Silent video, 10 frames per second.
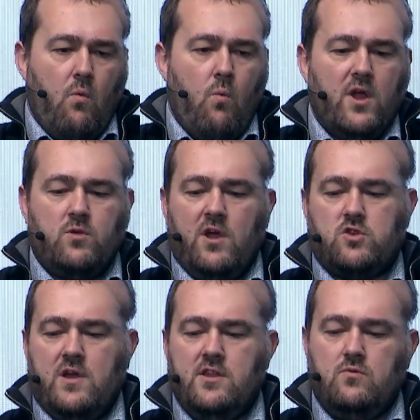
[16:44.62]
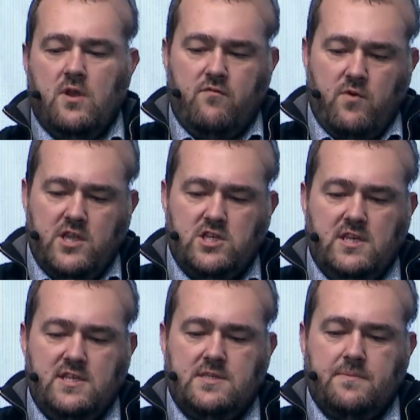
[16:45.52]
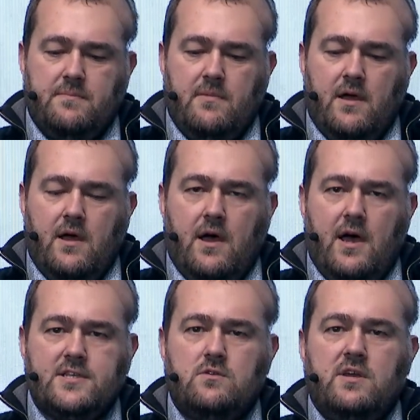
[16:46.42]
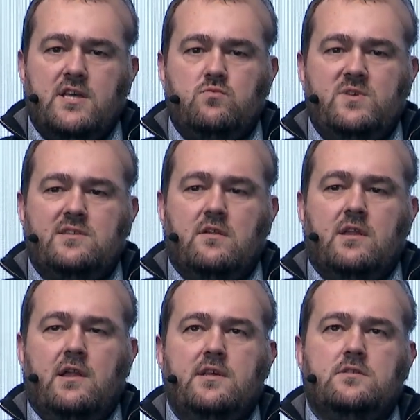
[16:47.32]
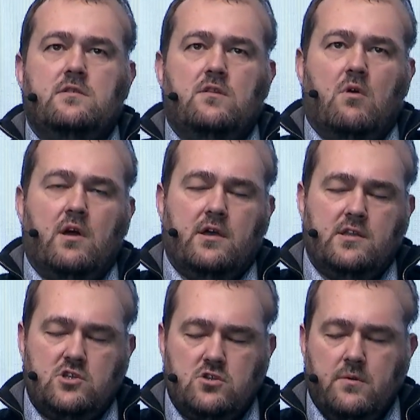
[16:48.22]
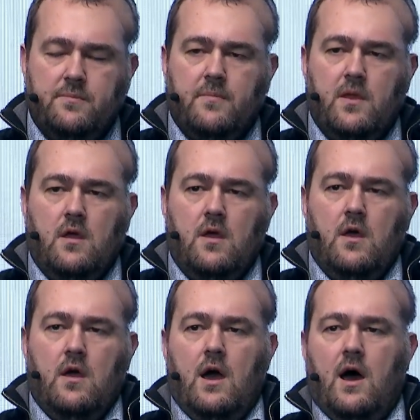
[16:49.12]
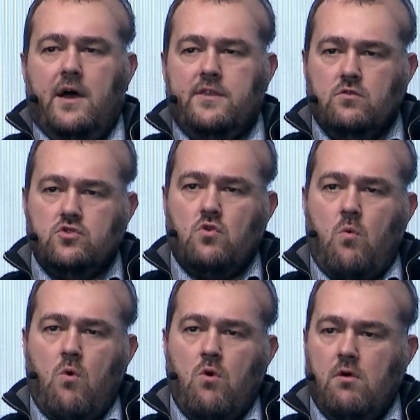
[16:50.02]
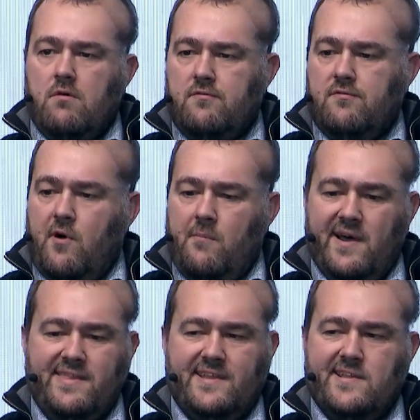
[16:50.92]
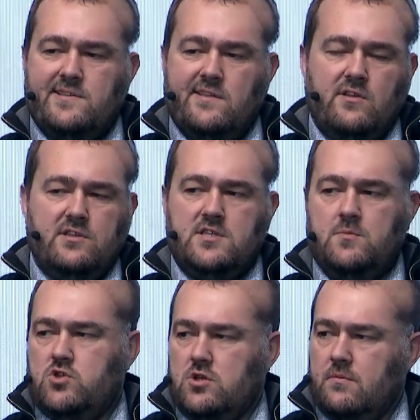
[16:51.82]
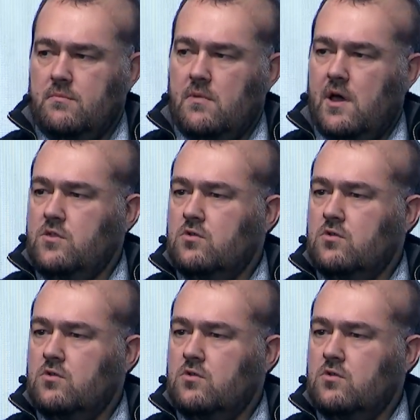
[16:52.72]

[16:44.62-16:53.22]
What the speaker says: What we are trying to leverage is, as long as we standardize the network architecture, I know the role for my data center distribution. I